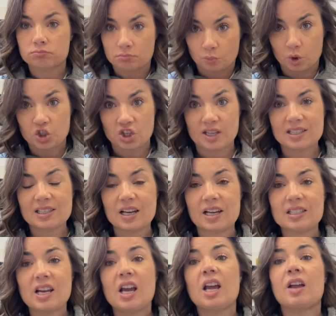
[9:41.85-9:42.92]
which this
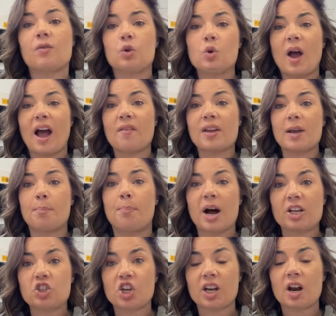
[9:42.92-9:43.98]
is, if you have a
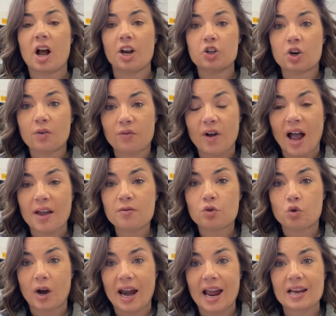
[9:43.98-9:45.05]
budget under $5
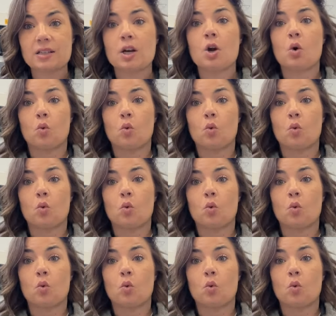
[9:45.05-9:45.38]
grand,